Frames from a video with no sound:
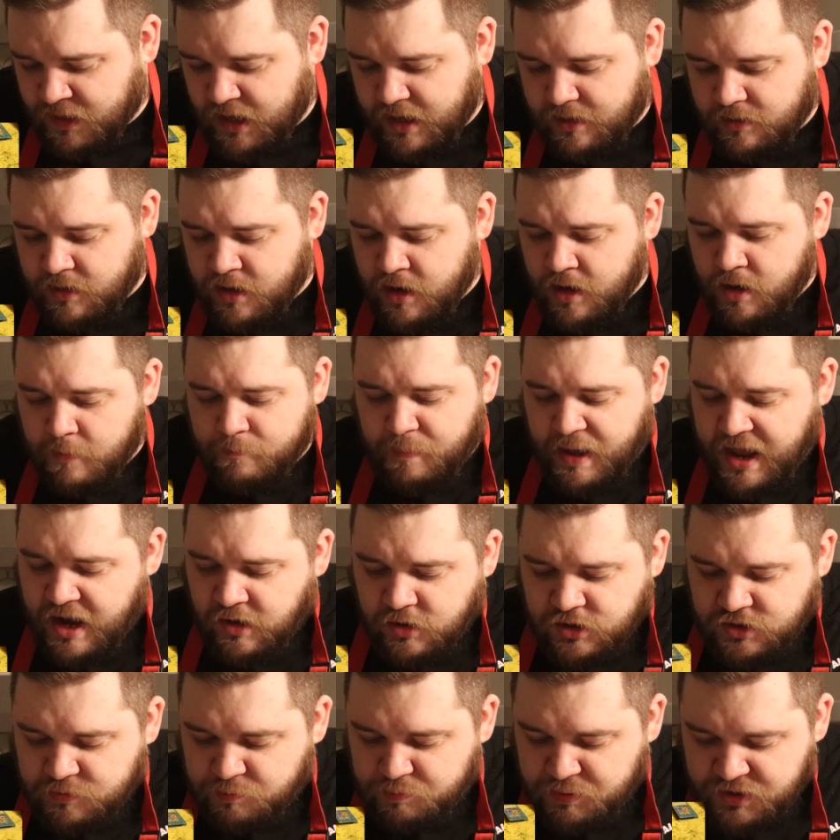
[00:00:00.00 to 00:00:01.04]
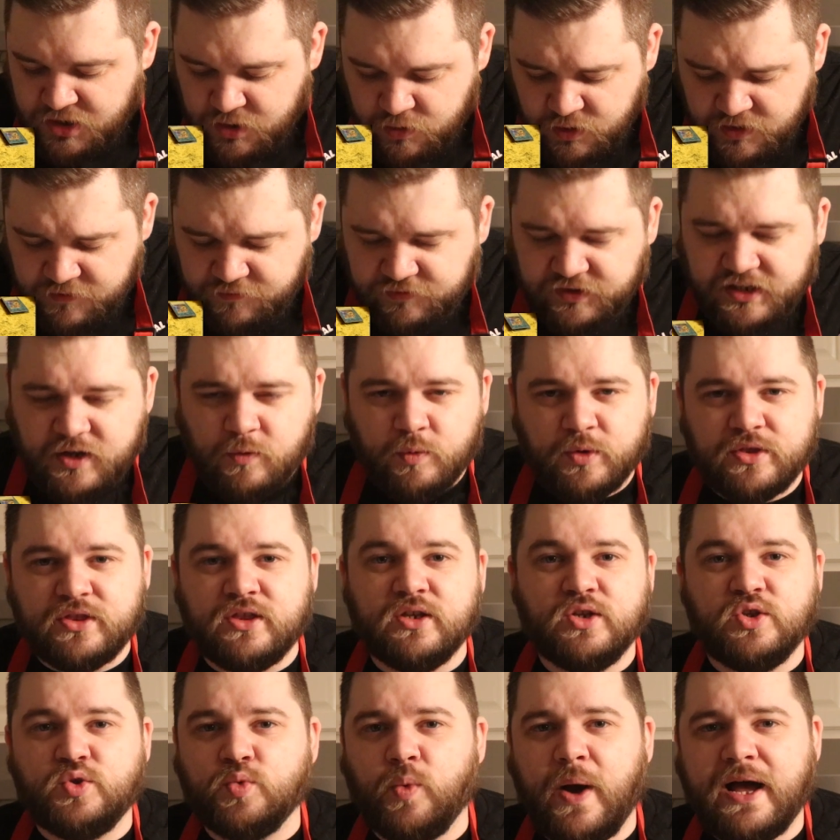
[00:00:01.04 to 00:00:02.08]
It pairs beautifully with
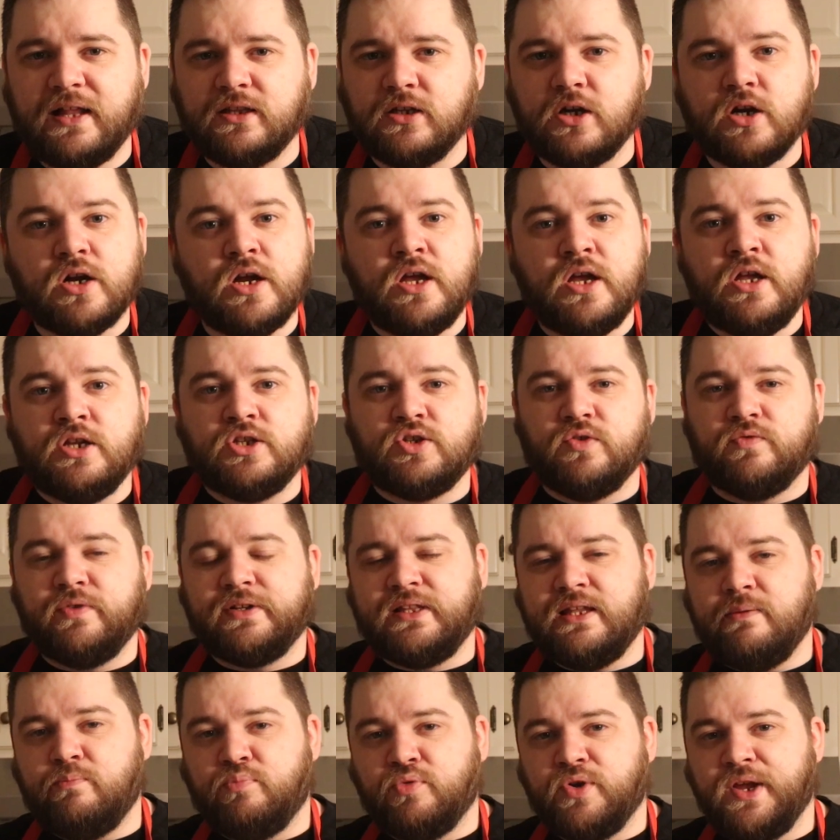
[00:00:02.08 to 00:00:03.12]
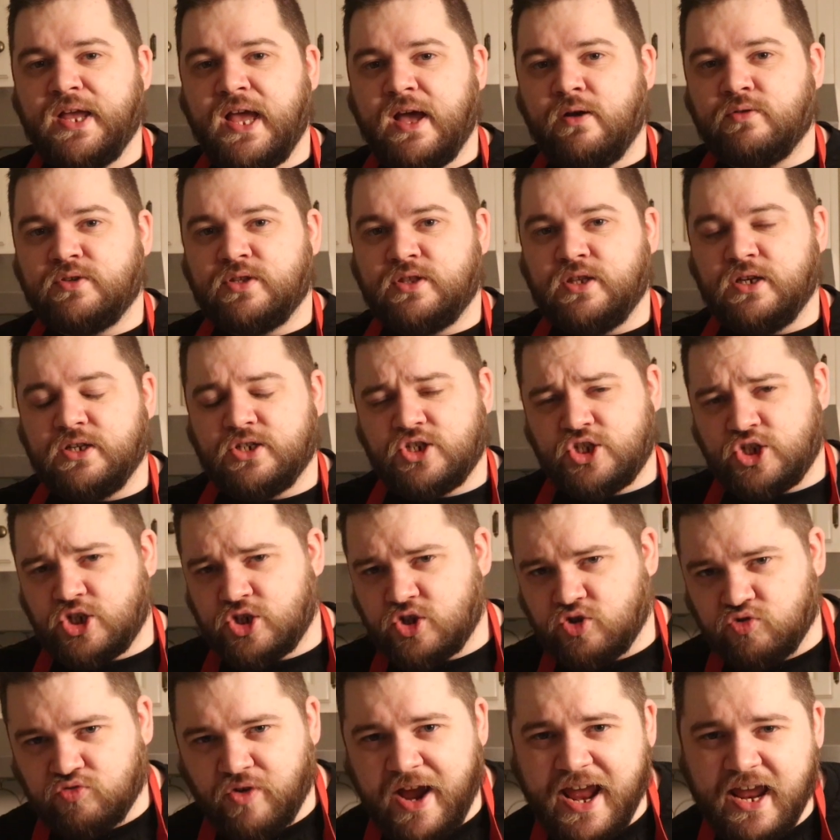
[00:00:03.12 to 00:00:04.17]
the Dweller to really bring out the
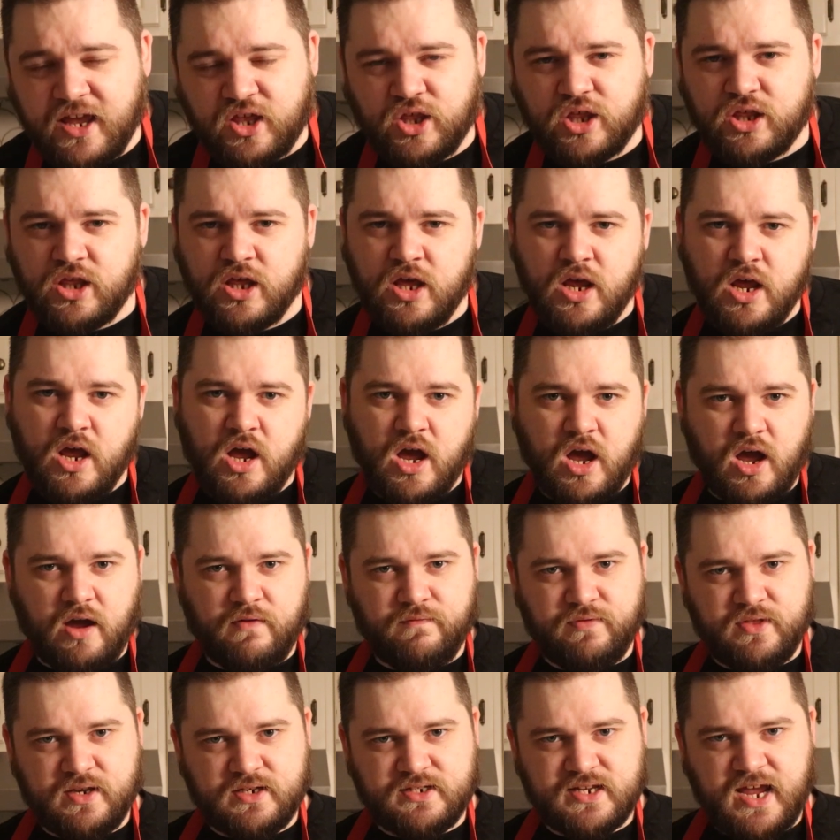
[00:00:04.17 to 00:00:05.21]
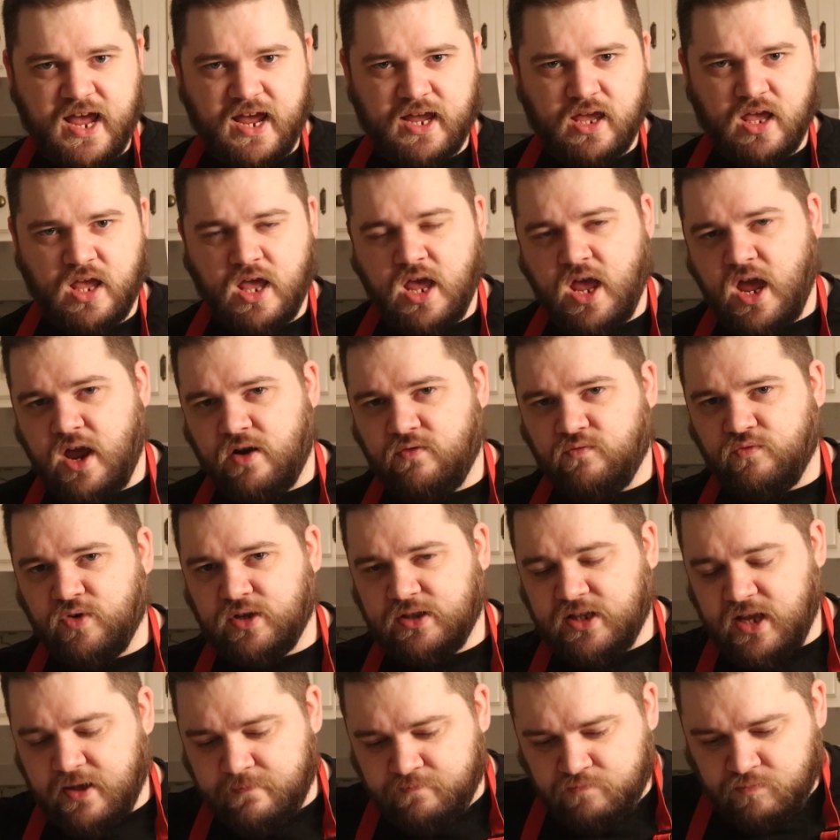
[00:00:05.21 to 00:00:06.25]
strength of the deck and
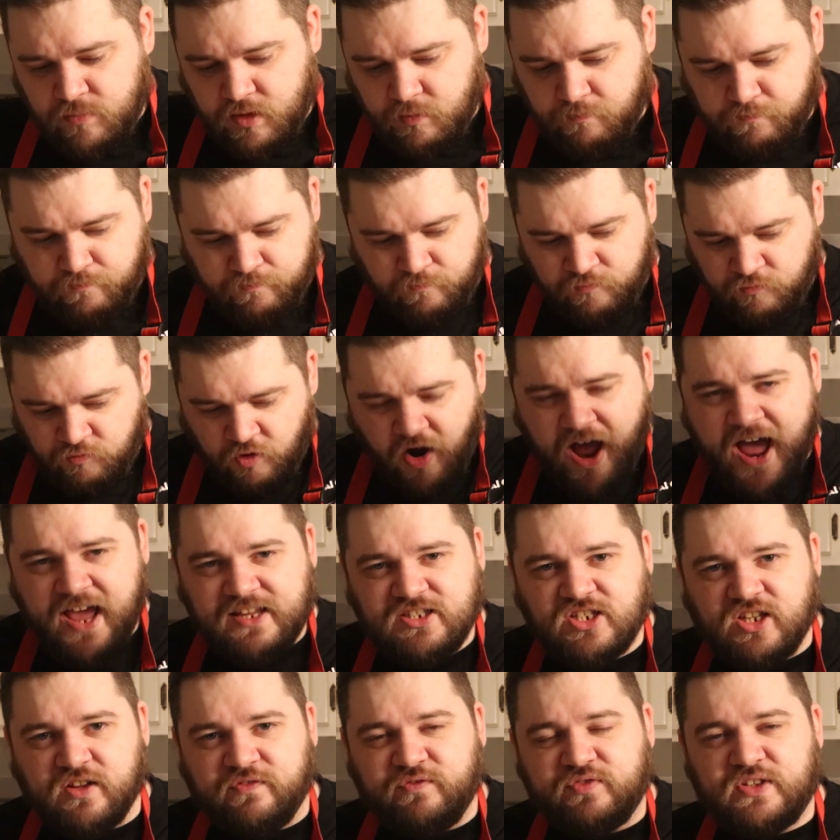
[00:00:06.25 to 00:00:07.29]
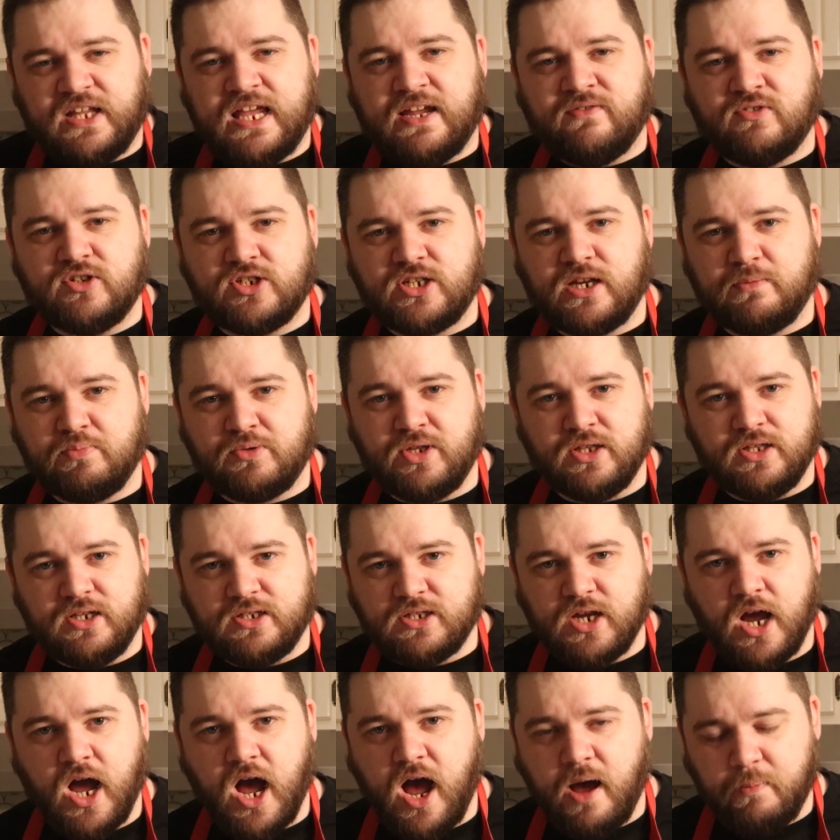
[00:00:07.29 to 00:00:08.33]
really rise the flavors up to the
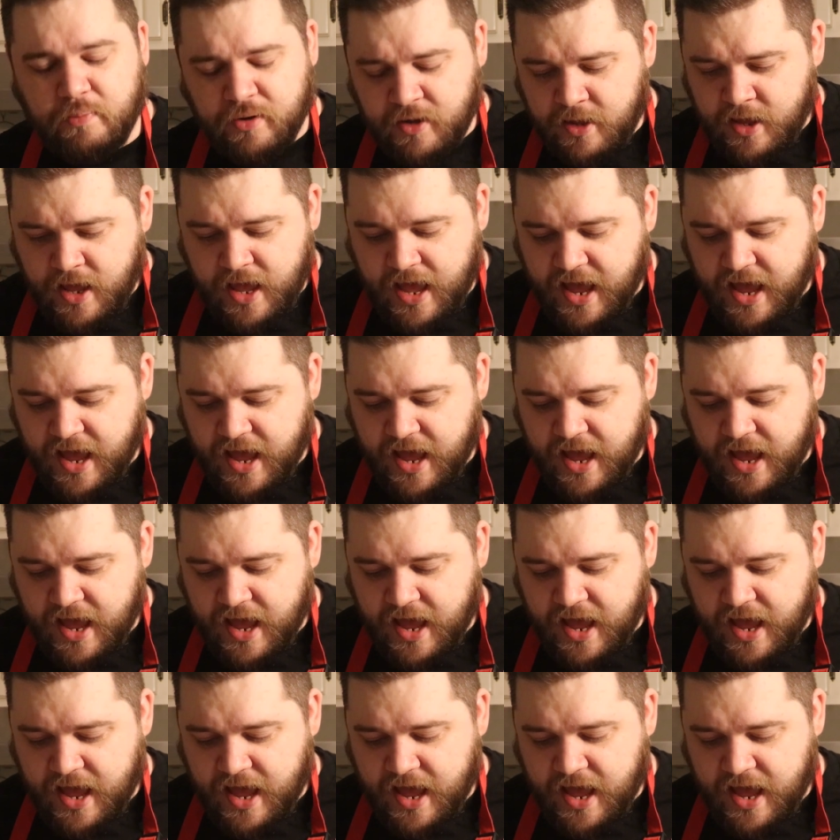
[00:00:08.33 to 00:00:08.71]
top.